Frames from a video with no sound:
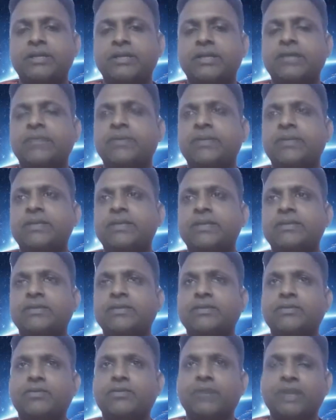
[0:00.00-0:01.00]
means
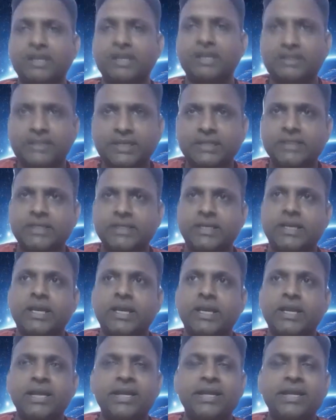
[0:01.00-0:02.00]
1 and 6,
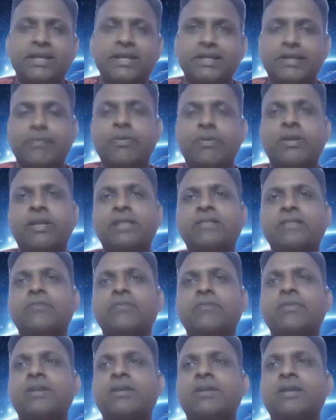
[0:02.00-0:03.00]
every day
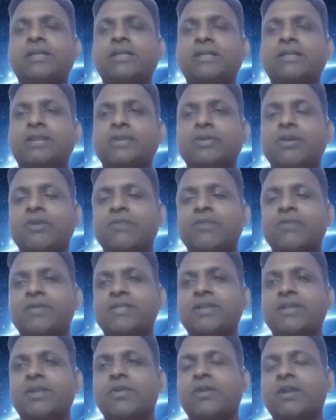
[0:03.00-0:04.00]
somebody will call, sir, you have a
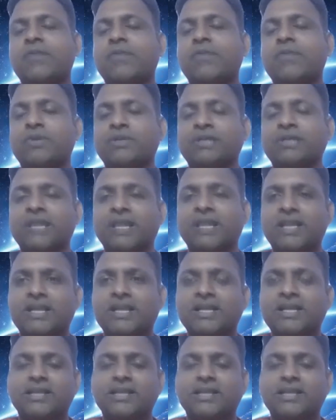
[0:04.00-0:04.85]
personal loan approved, sir.